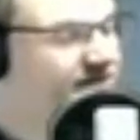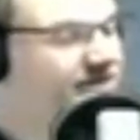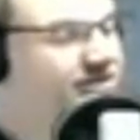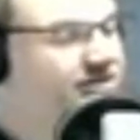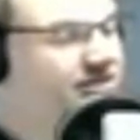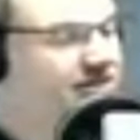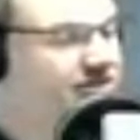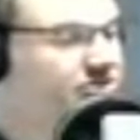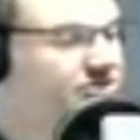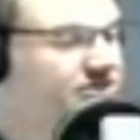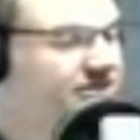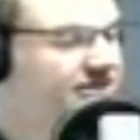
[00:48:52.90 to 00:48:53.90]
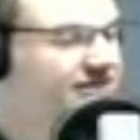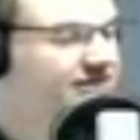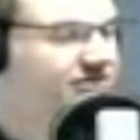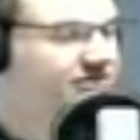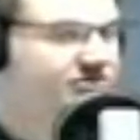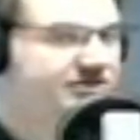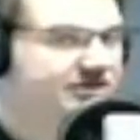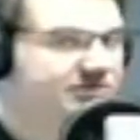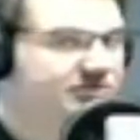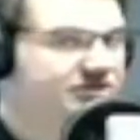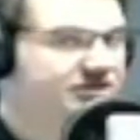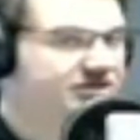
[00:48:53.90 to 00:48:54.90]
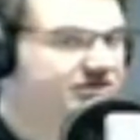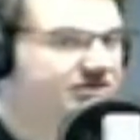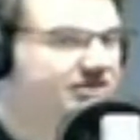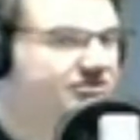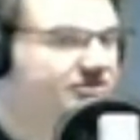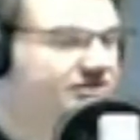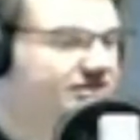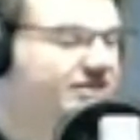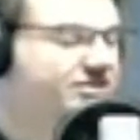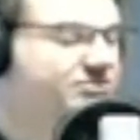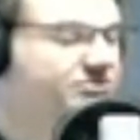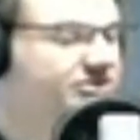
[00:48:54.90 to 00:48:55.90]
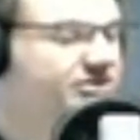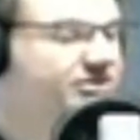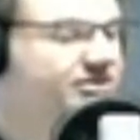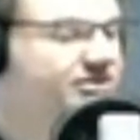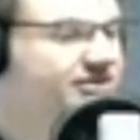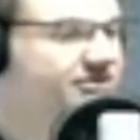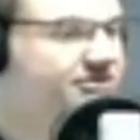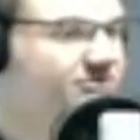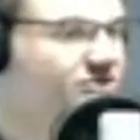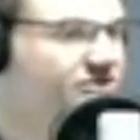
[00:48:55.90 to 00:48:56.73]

and using that then, for example, to say, okay, well, next week you and